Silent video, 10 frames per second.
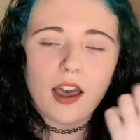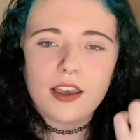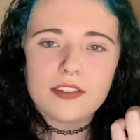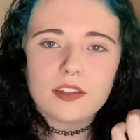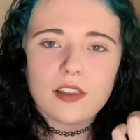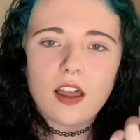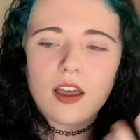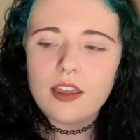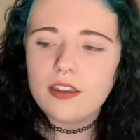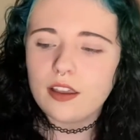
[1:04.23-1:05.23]
eyes a
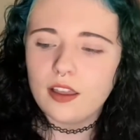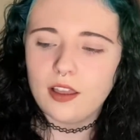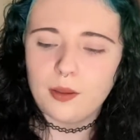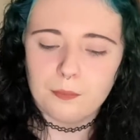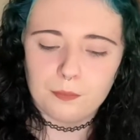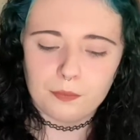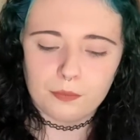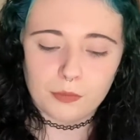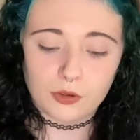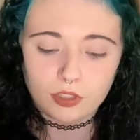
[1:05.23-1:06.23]
lot.
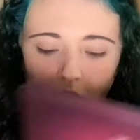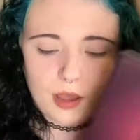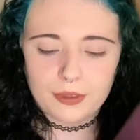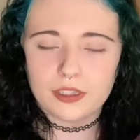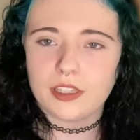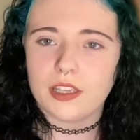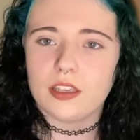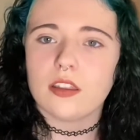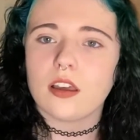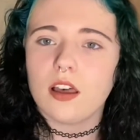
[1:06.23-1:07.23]
Most
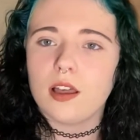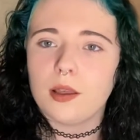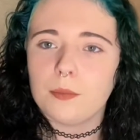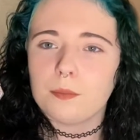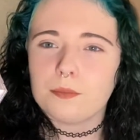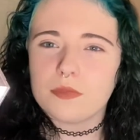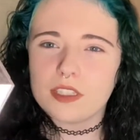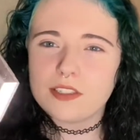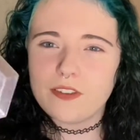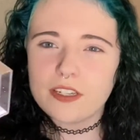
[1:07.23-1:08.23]
commonly,
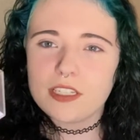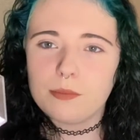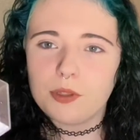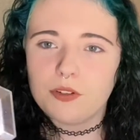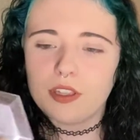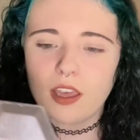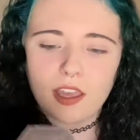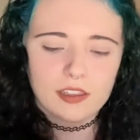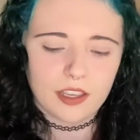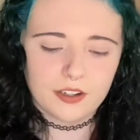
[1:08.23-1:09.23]
this Fenty Beauty
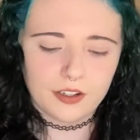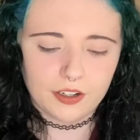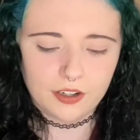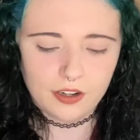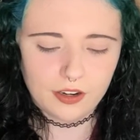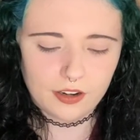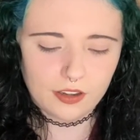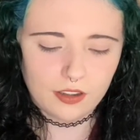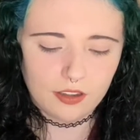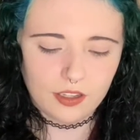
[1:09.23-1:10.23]
highlighter.
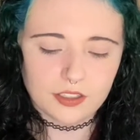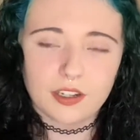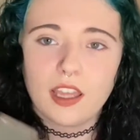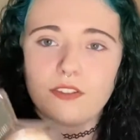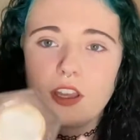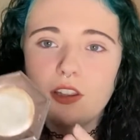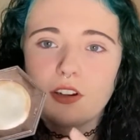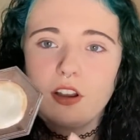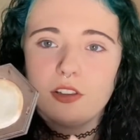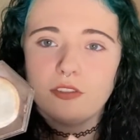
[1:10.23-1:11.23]
It's gonna have color
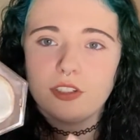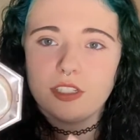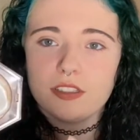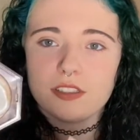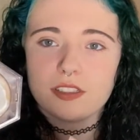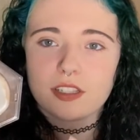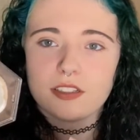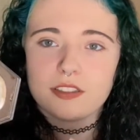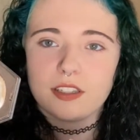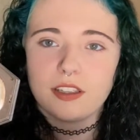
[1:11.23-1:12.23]
all over it. It's
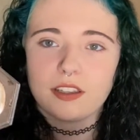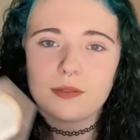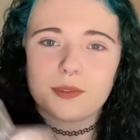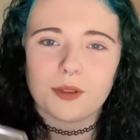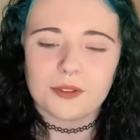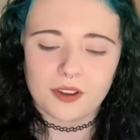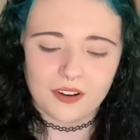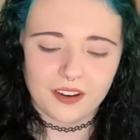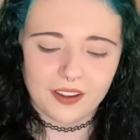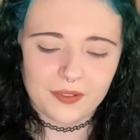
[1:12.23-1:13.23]
disgusting. I'm so
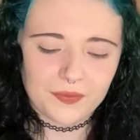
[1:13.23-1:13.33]
sorry.